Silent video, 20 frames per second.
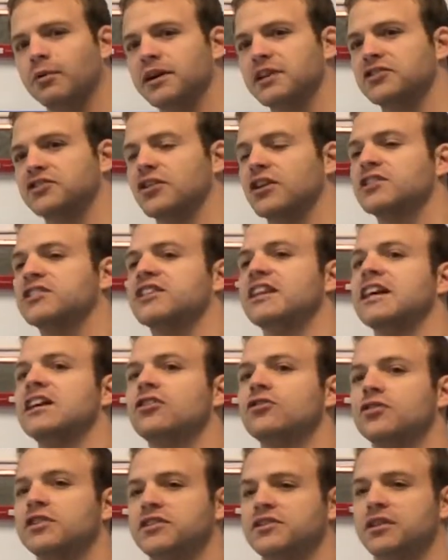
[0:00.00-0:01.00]
but he starts to
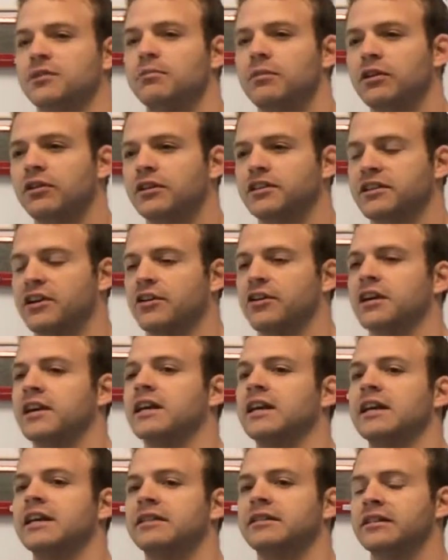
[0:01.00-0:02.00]
increase the
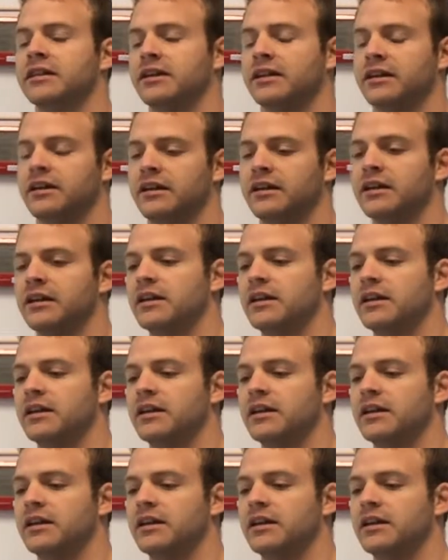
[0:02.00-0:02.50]
military to